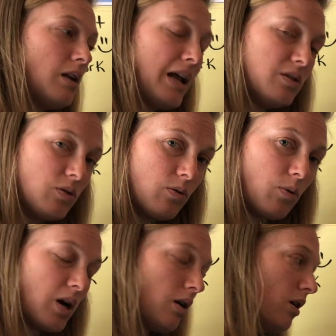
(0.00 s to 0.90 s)
and do the
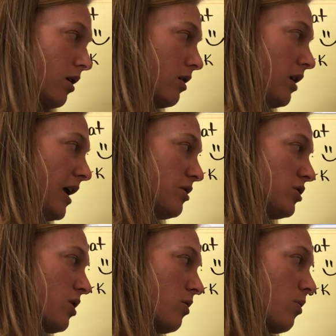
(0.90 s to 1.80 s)
work and
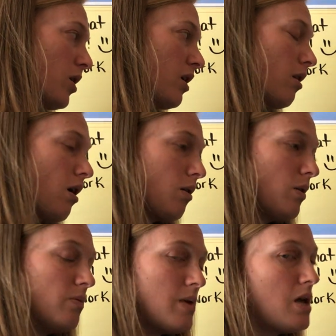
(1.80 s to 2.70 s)
show the work along
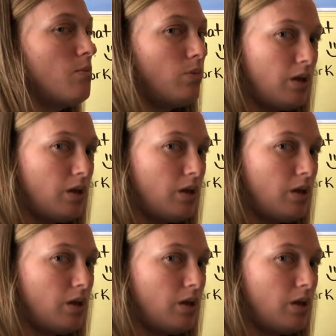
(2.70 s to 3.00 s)
with me,